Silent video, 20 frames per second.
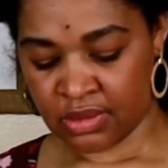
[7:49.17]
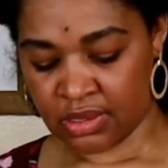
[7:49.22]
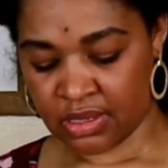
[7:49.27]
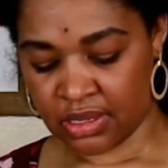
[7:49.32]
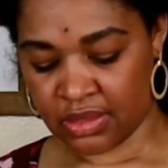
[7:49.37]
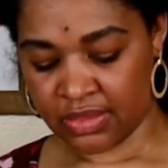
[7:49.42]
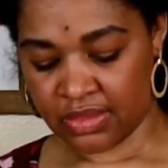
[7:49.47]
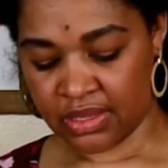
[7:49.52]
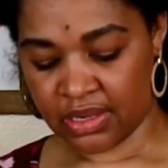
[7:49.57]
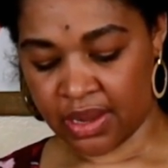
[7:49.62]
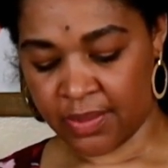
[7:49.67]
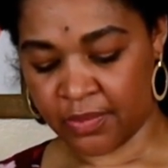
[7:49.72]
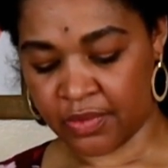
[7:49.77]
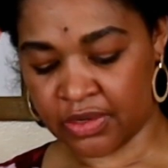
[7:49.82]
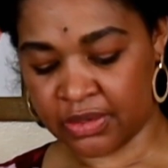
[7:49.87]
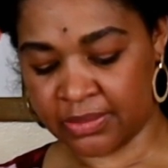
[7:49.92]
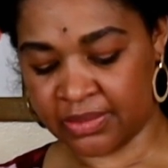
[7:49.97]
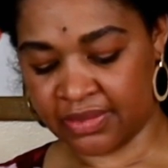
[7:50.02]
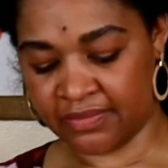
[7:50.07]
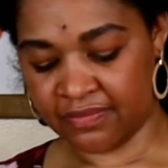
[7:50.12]
And then I'm going
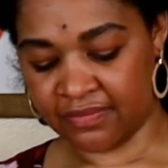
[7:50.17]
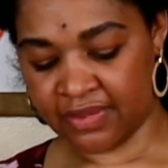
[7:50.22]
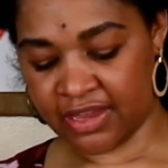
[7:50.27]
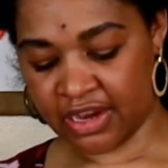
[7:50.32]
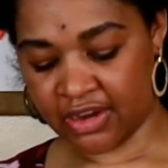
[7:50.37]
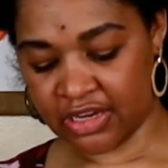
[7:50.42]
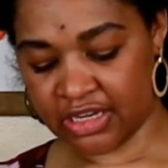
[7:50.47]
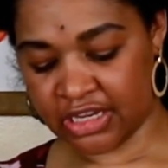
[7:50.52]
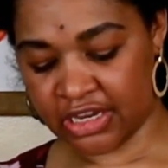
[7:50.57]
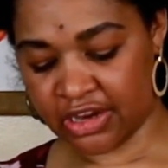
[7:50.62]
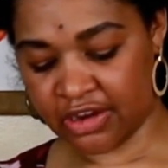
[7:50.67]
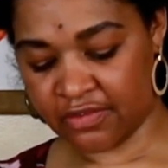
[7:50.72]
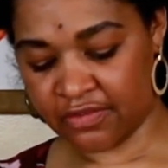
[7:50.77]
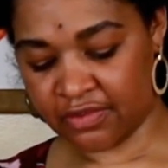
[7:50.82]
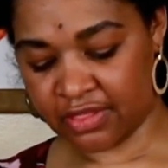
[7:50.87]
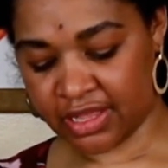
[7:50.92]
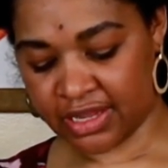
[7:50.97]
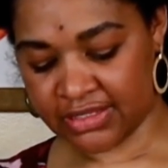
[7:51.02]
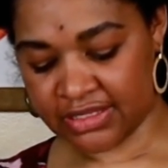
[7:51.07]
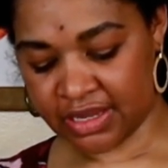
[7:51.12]
to be very
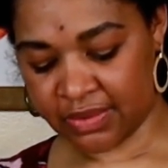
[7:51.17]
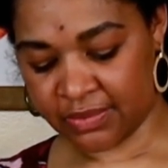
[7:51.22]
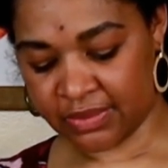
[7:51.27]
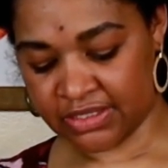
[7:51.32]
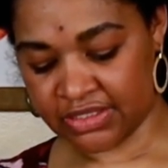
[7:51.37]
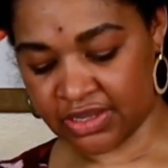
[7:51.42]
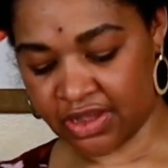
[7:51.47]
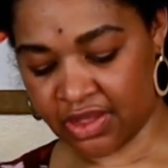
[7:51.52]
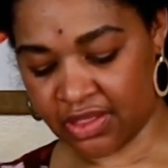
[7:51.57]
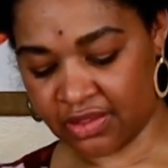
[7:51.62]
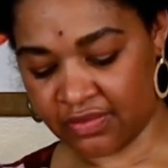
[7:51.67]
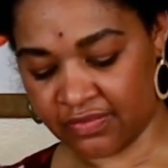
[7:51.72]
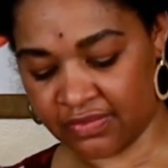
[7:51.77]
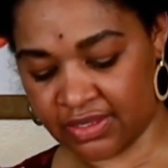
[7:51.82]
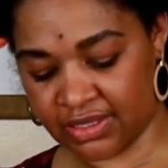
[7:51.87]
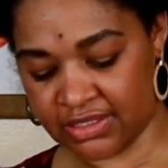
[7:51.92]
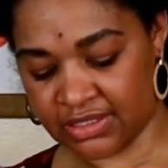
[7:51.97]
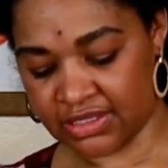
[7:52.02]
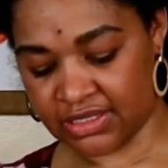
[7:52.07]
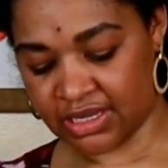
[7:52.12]
careful as I whisk all of
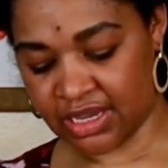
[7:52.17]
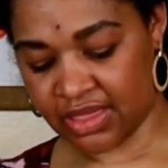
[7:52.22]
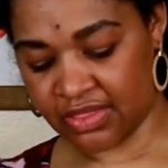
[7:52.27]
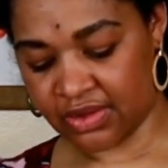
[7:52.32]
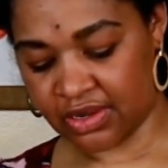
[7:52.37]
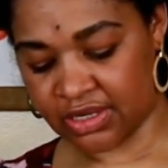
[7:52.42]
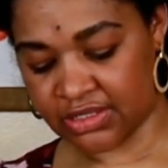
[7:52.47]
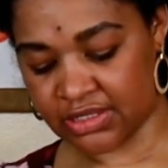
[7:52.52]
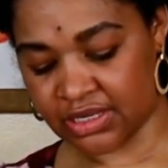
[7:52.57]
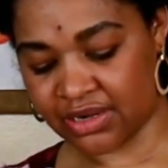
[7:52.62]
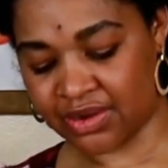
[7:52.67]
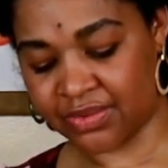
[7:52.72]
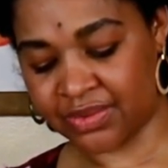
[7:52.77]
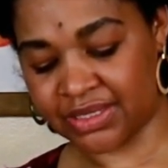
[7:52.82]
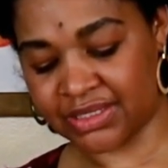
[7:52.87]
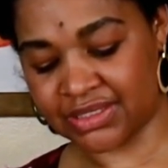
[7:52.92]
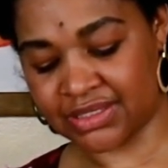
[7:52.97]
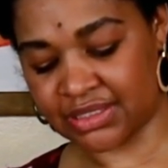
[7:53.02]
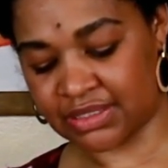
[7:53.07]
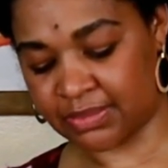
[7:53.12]
this together because I don't want
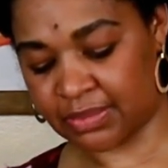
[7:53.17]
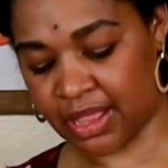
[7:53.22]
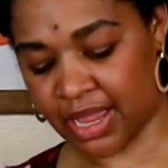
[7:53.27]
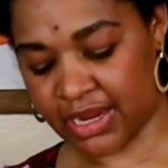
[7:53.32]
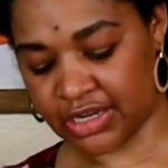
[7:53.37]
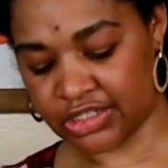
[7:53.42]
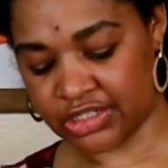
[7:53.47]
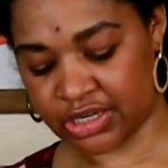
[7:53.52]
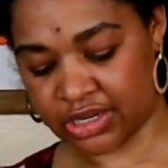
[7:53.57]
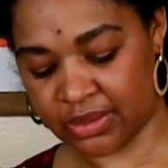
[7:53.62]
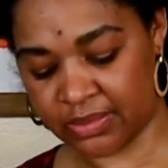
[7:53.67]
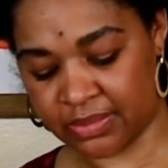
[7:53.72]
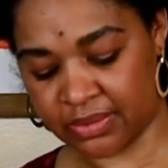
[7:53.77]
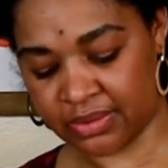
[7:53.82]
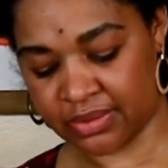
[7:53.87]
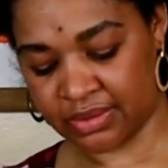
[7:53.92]
it to splash up.